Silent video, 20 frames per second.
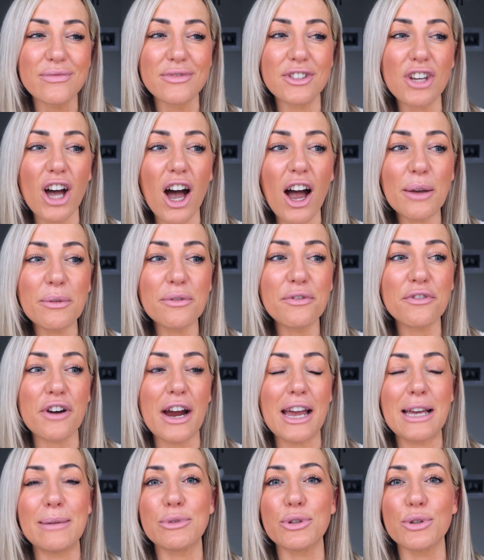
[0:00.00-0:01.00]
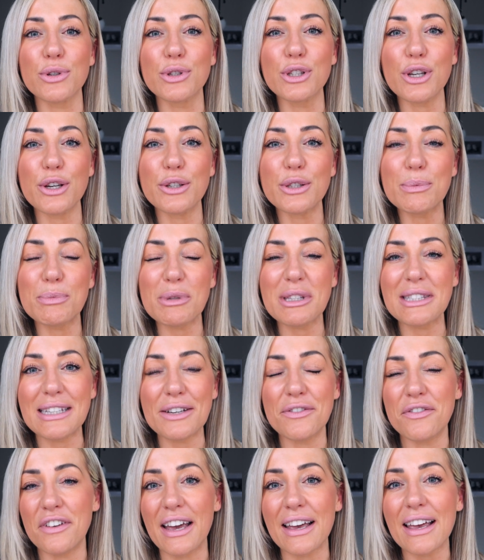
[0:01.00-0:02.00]
time framed or so
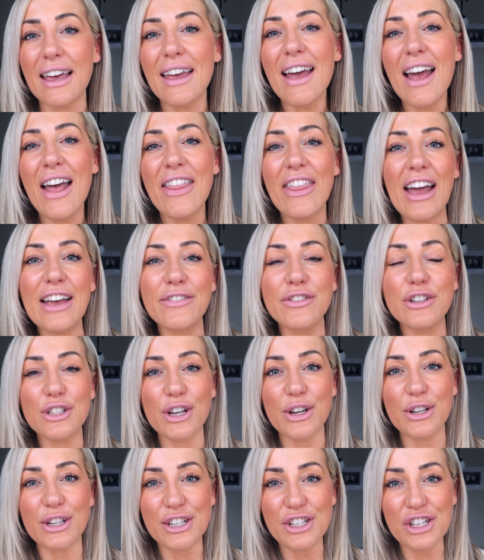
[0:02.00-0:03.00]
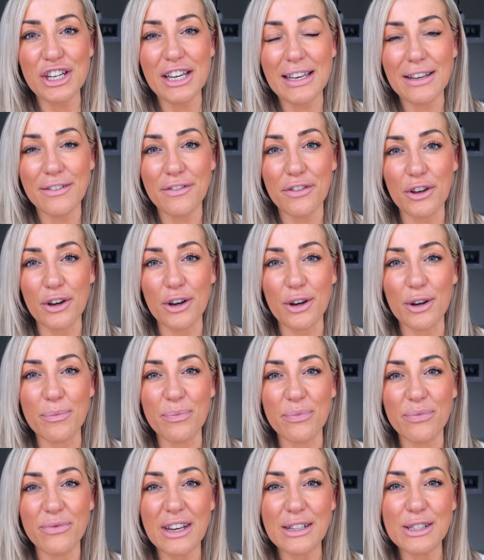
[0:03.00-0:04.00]
specific that if you don't achieve
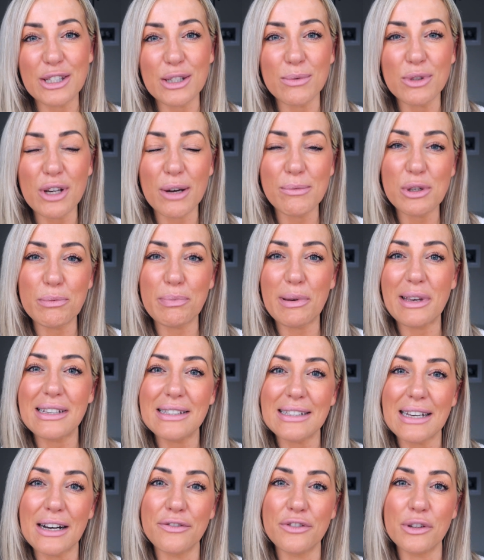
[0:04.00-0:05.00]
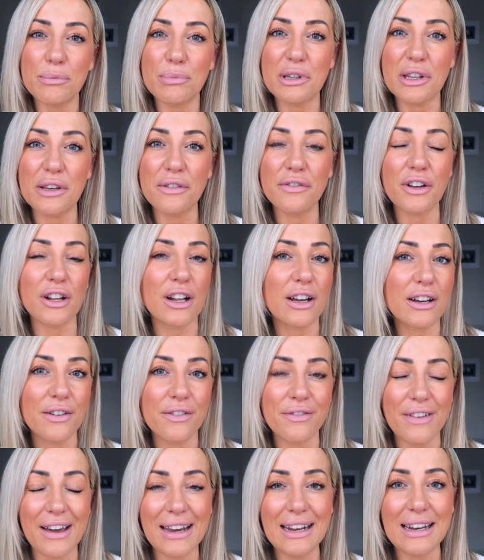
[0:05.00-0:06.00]
them, then sometimes you beat yourself up and you feel like a
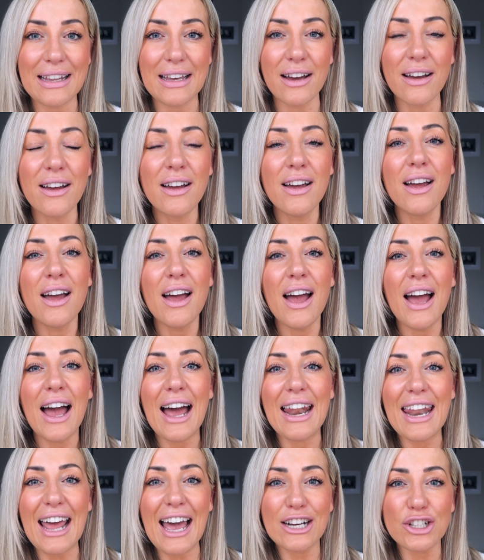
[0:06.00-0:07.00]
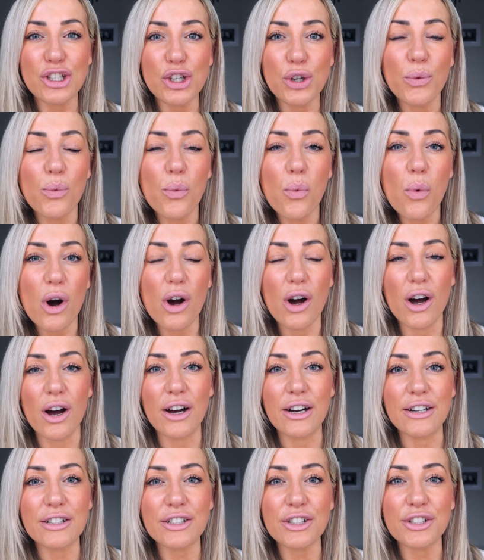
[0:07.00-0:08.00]
failure. An actual
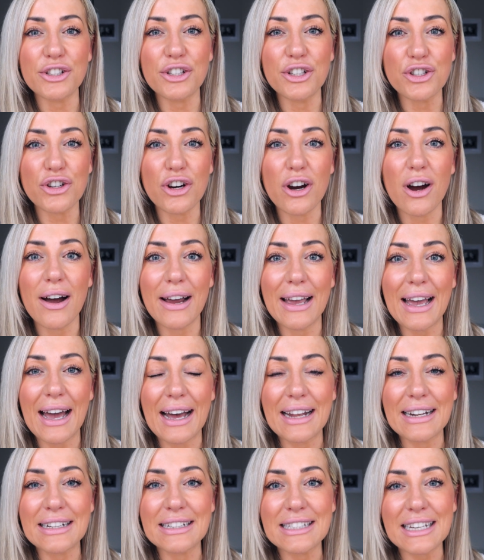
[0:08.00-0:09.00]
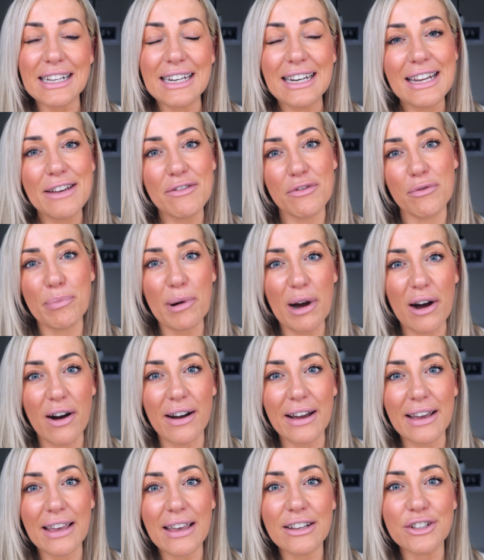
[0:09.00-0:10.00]
word to try and live
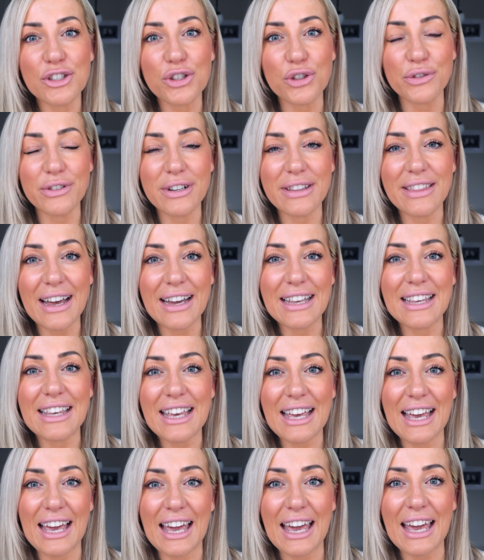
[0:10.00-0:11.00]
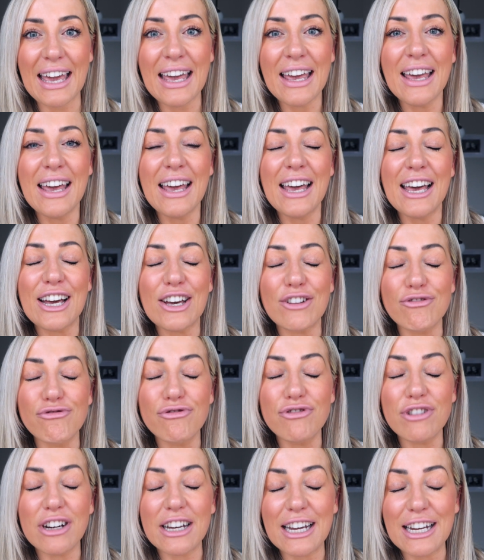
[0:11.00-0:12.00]
by during that year can
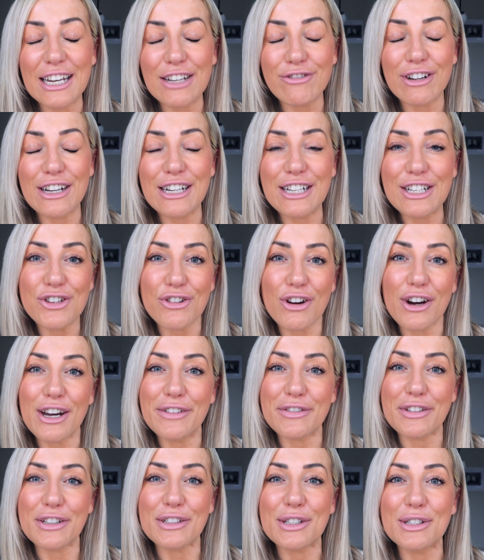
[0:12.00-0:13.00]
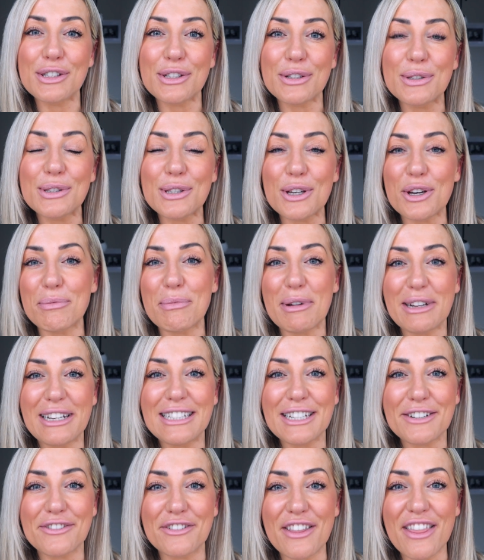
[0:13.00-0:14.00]
really drive you to do so many
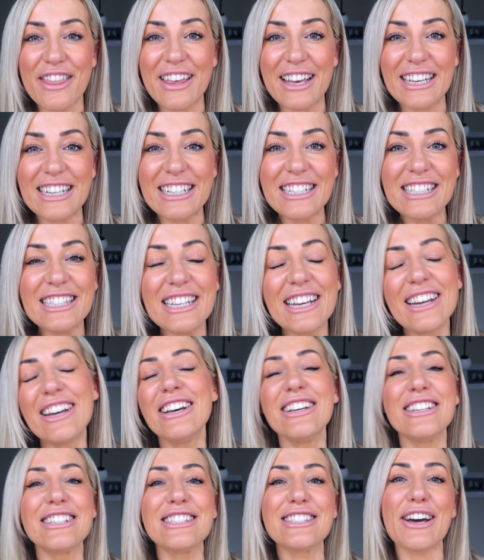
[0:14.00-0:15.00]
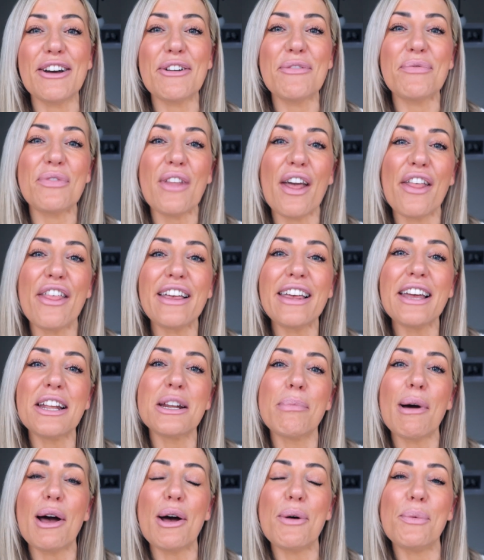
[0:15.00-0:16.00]
different things. So thinking
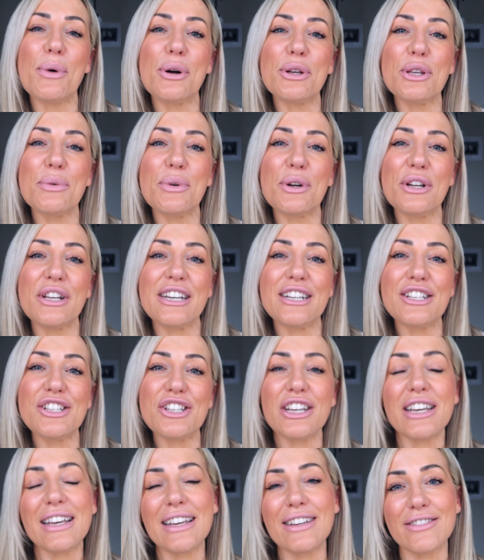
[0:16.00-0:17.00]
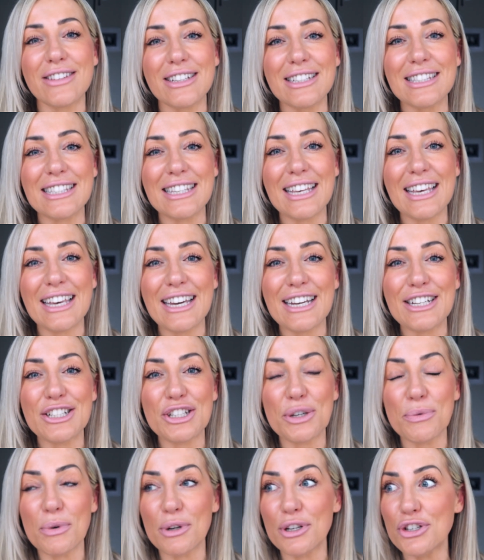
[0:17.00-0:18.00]
about what you want to achieve this year,
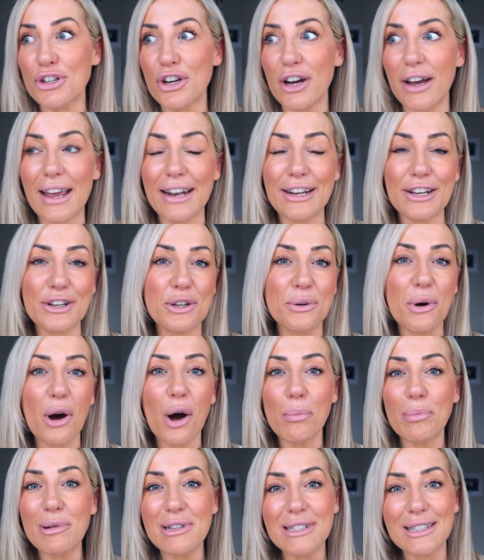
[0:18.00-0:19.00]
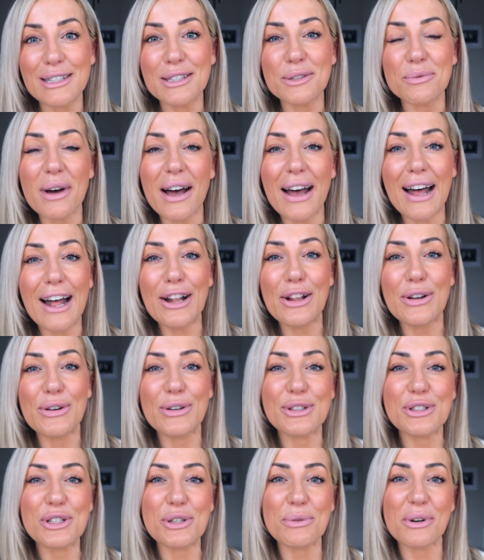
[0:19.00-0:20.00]
do you want to try any new hobbies as well,
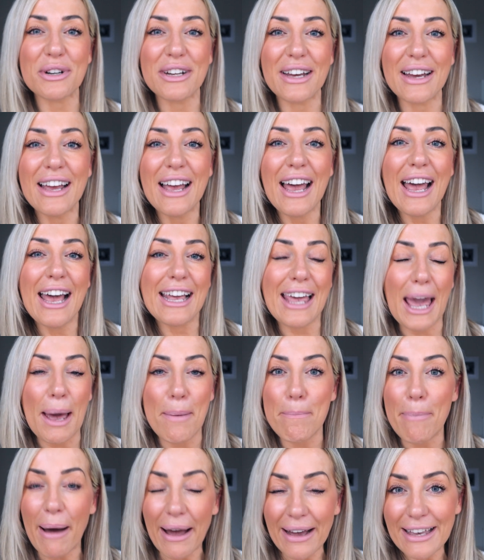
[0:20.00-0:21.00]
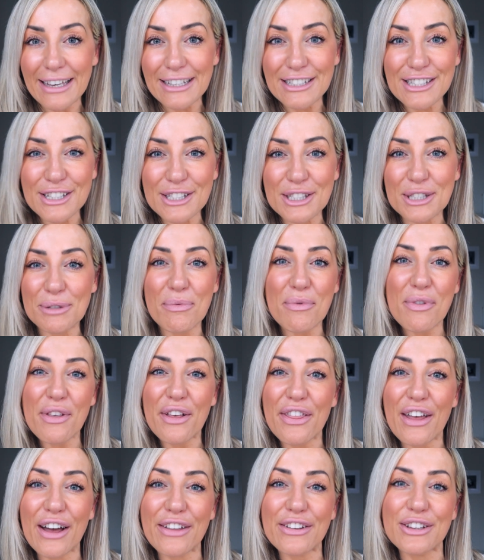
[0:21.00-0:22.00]
or do you want to get back into
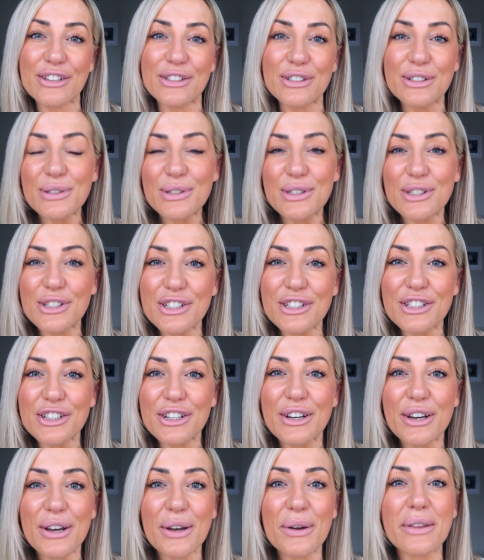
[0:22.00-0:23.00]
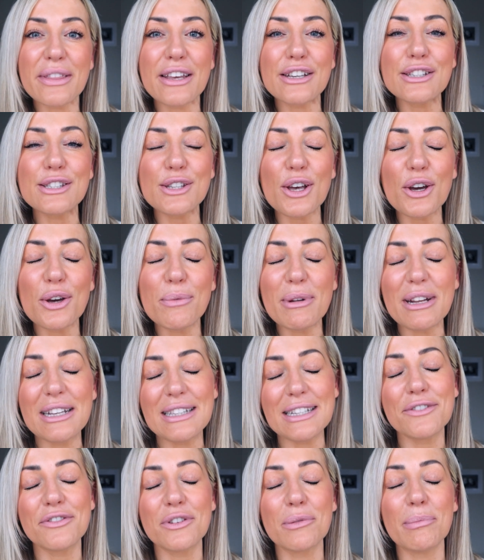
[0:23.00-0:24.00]
something that you used to do? There's so many
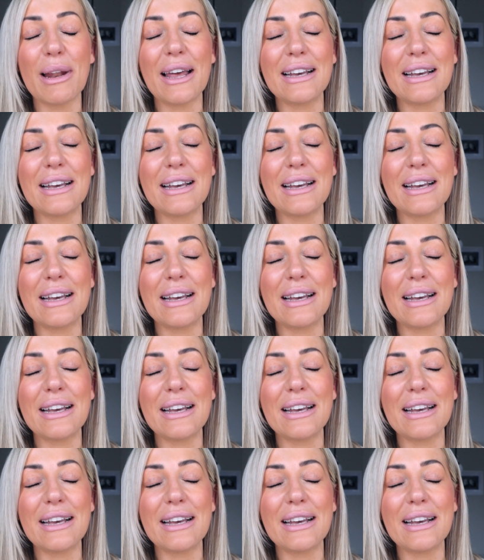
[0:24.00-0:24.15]
different